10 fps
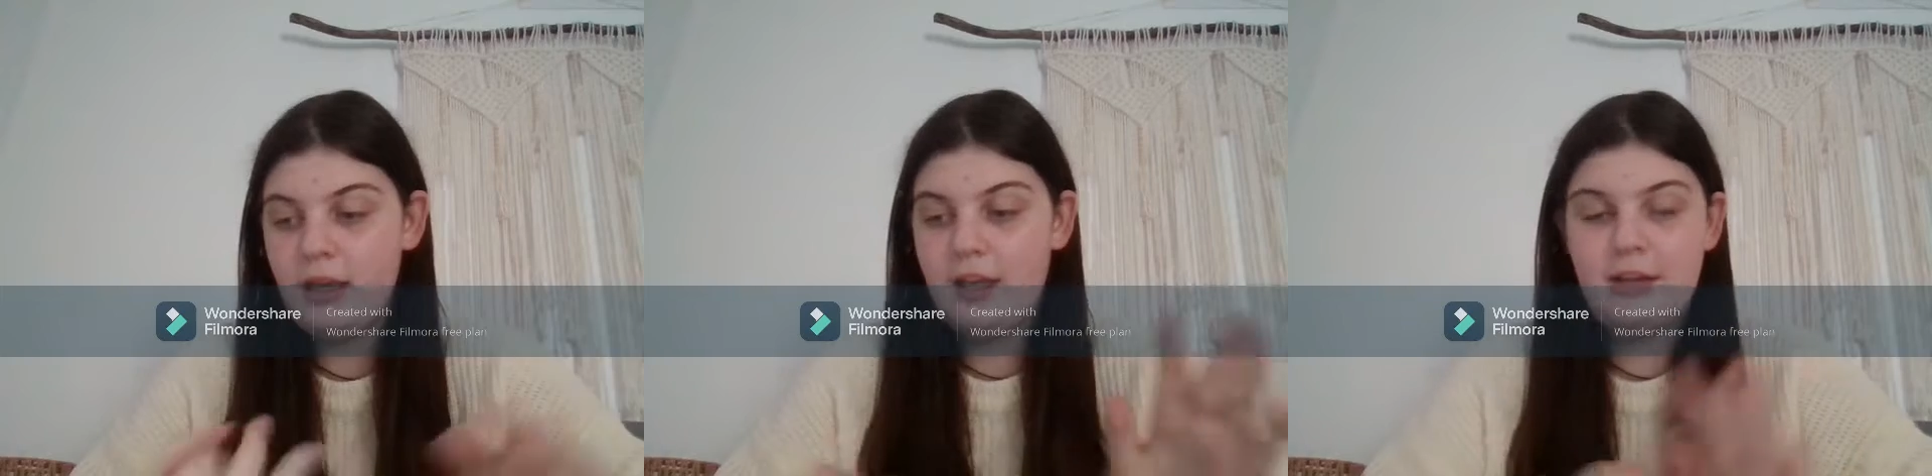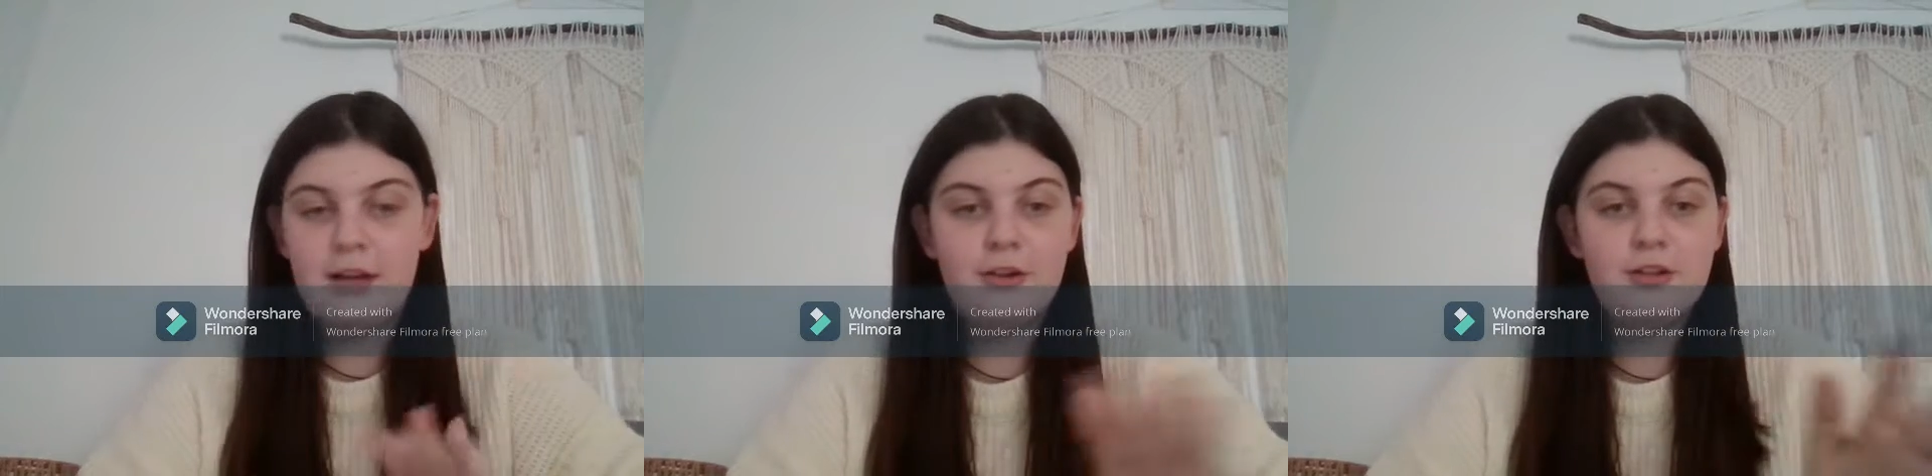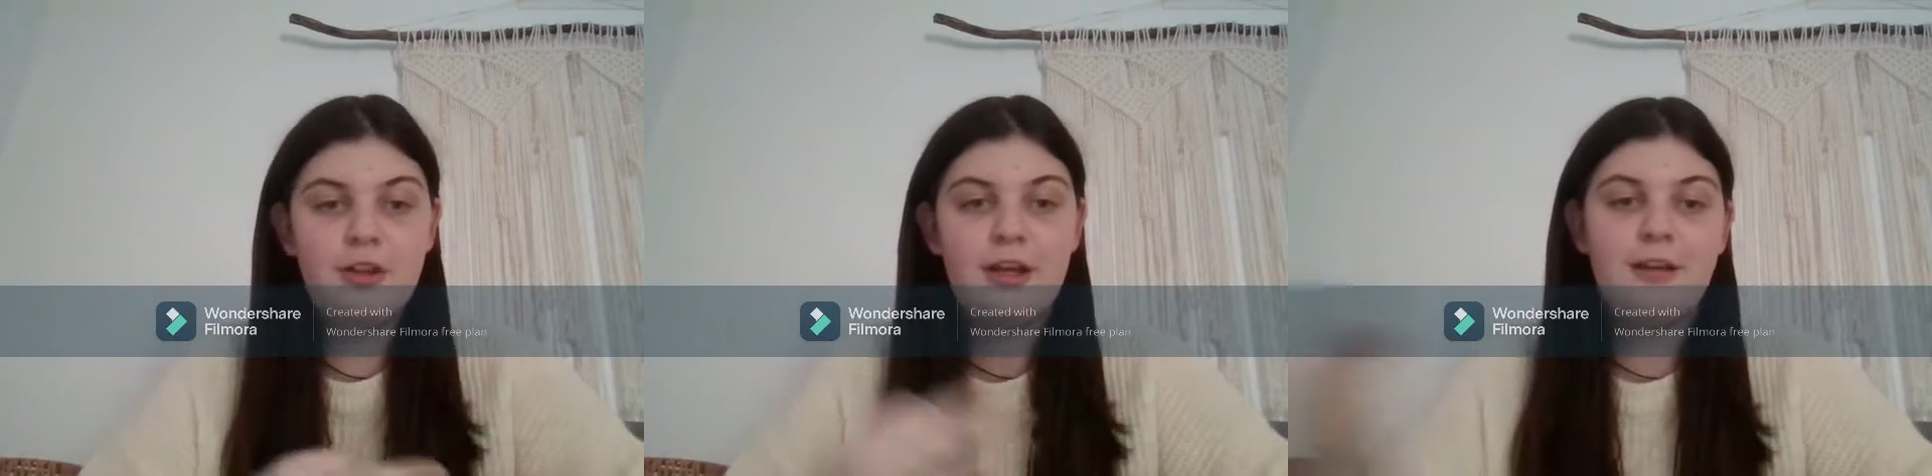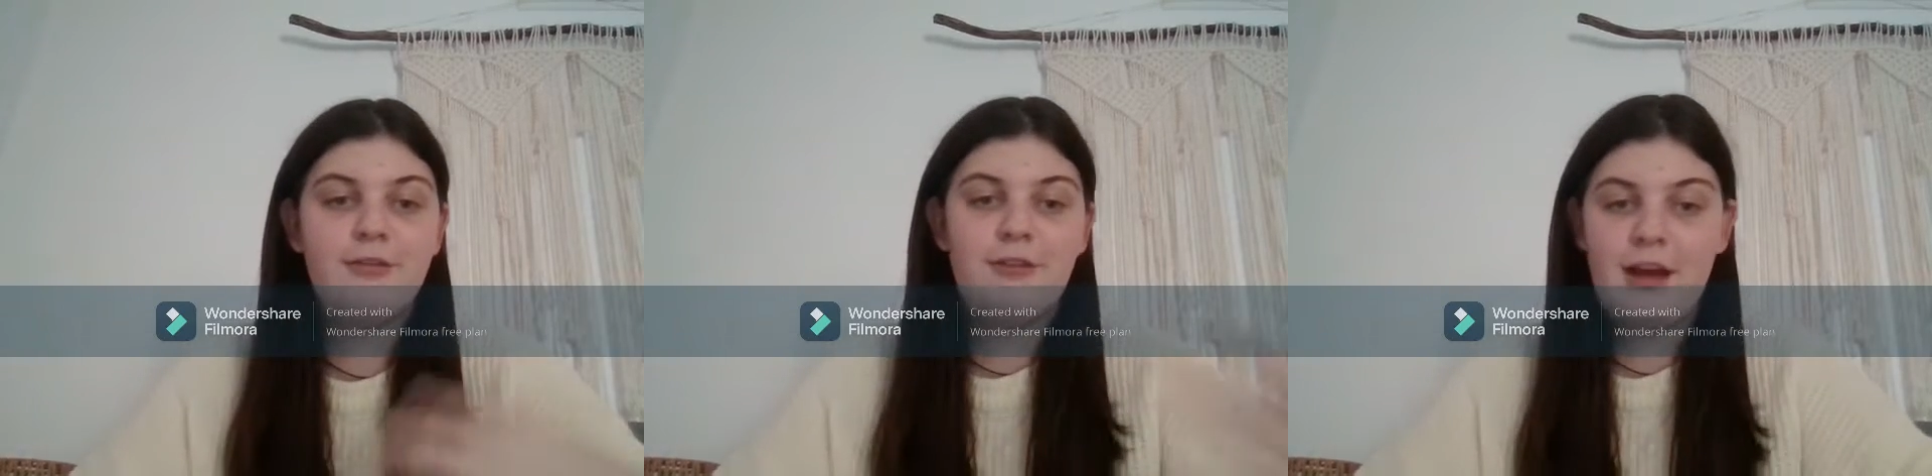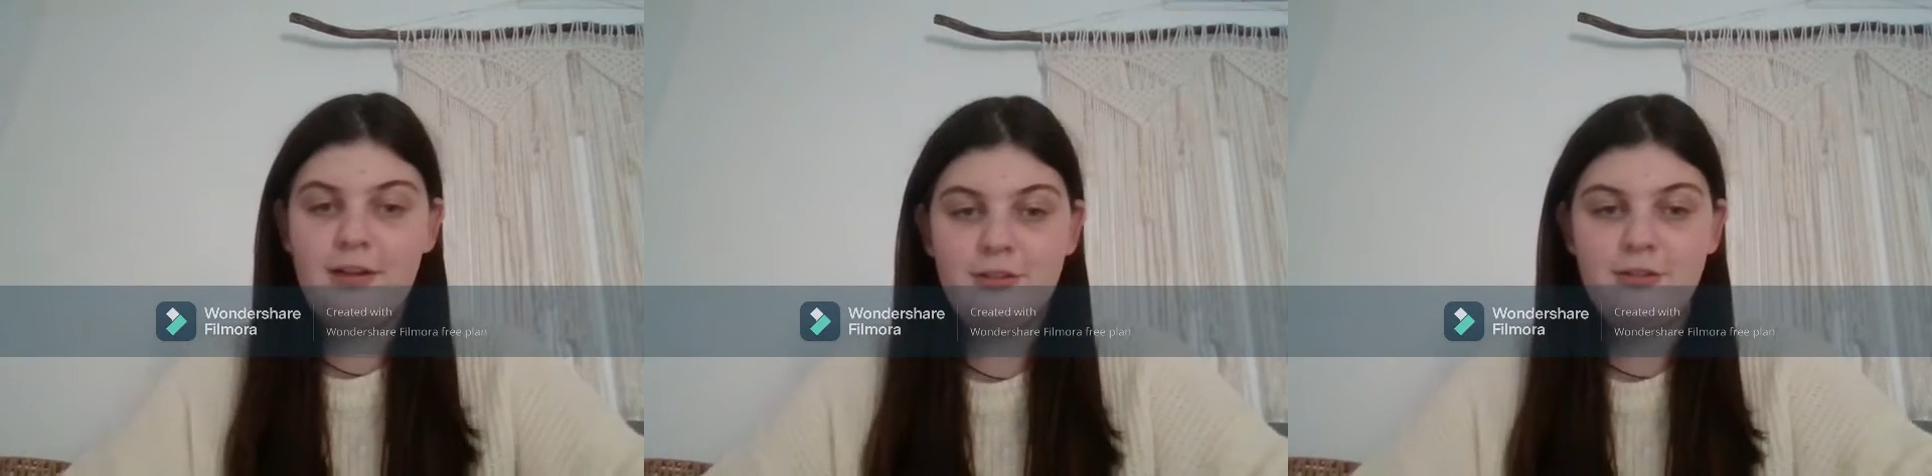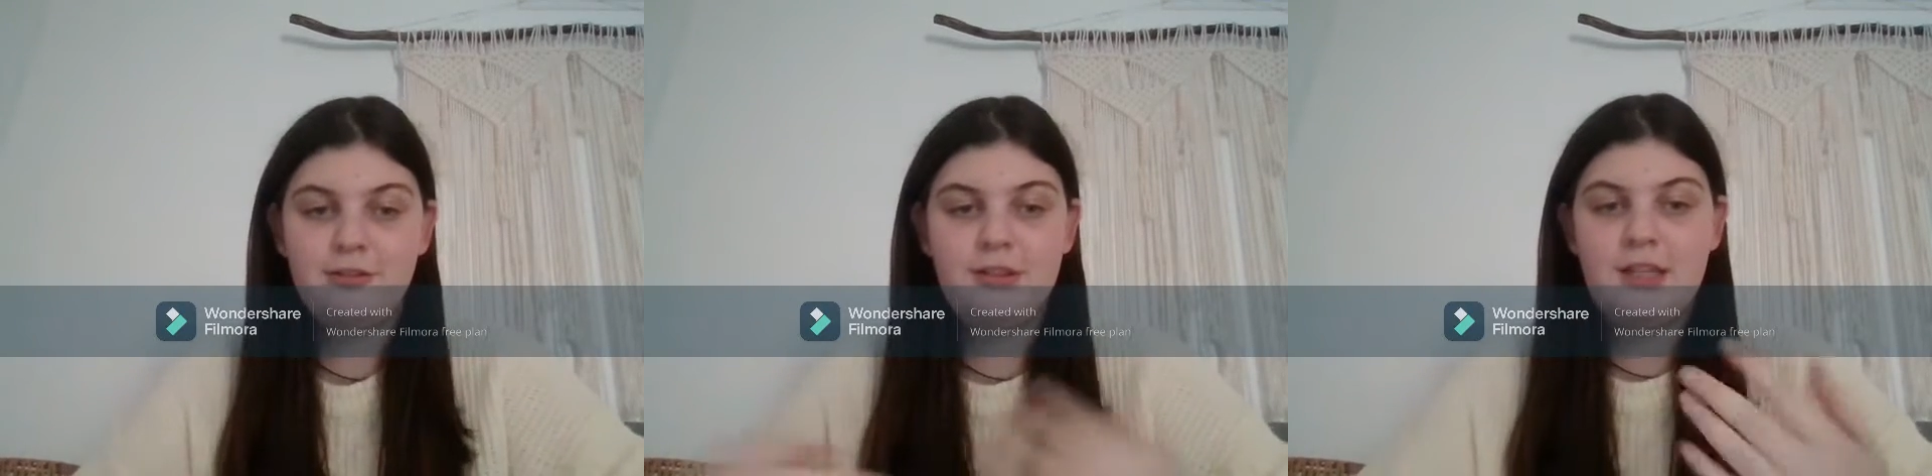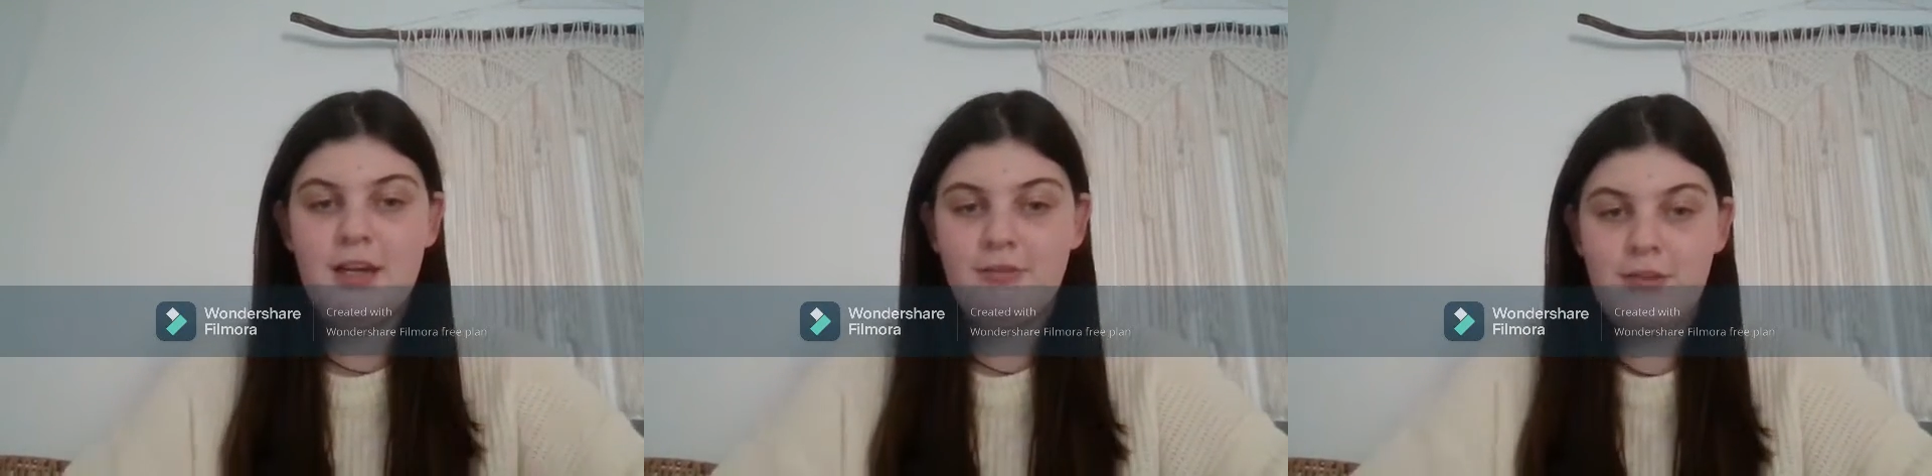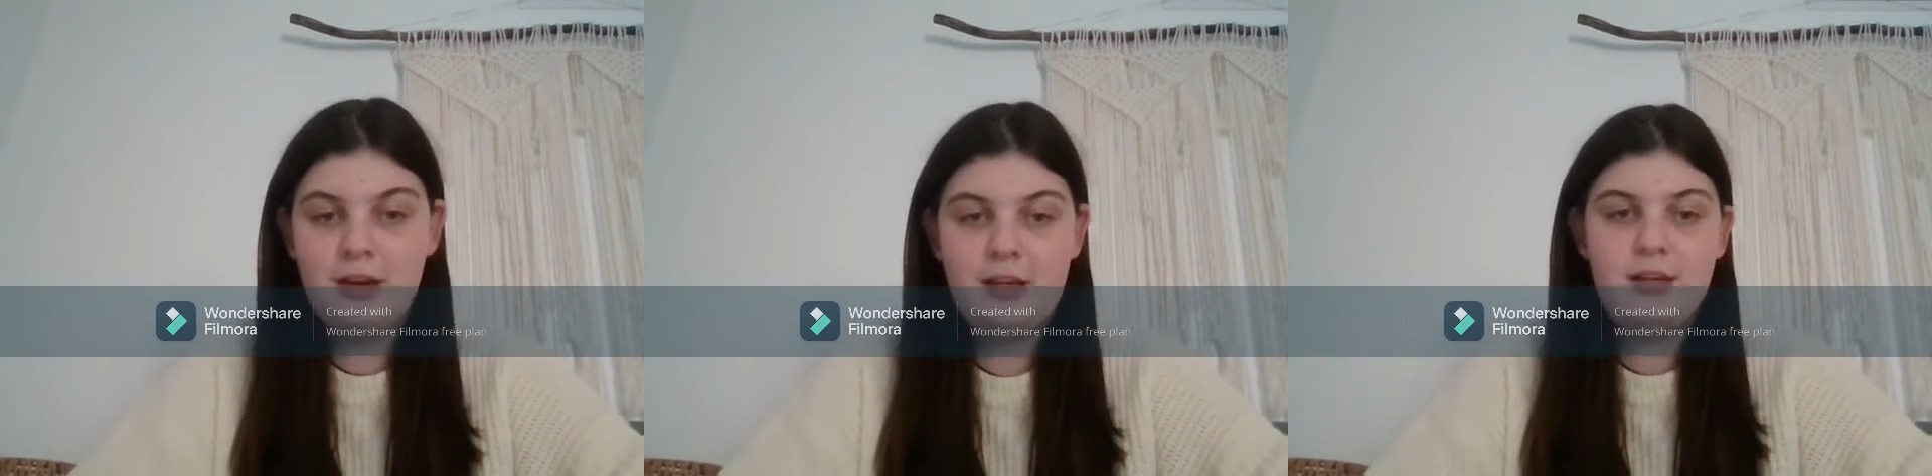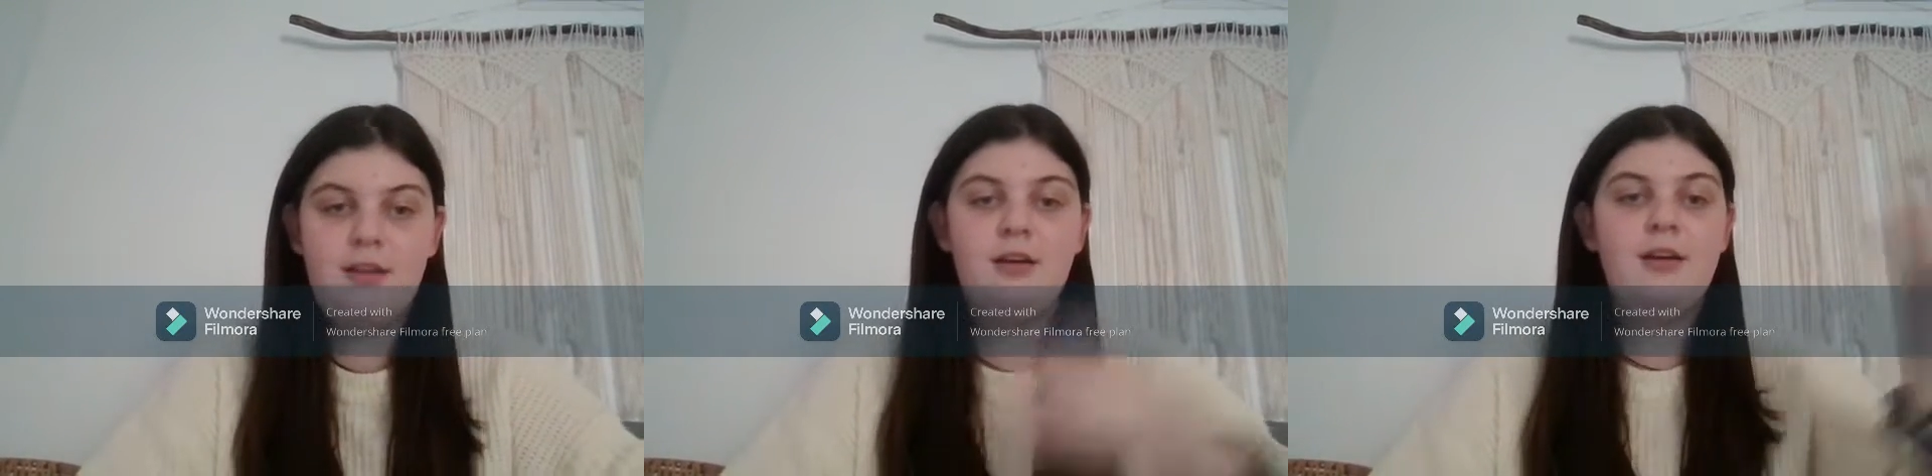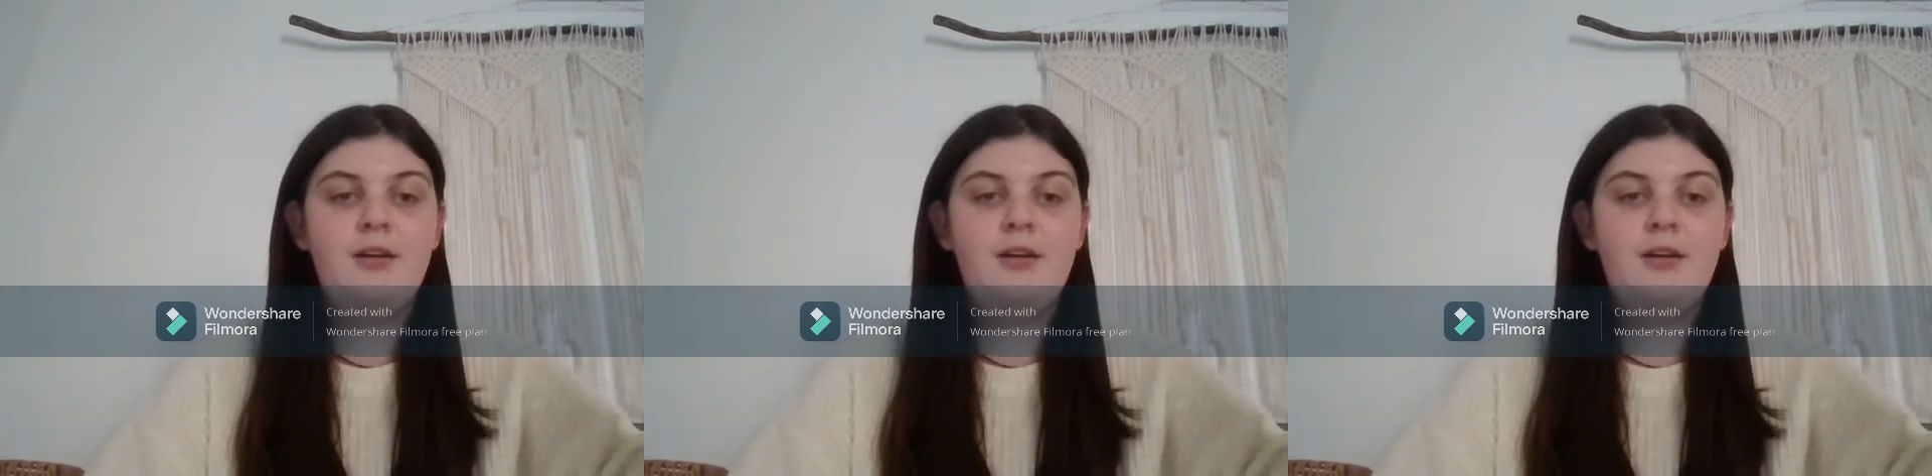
And then I'll do like a final get ready,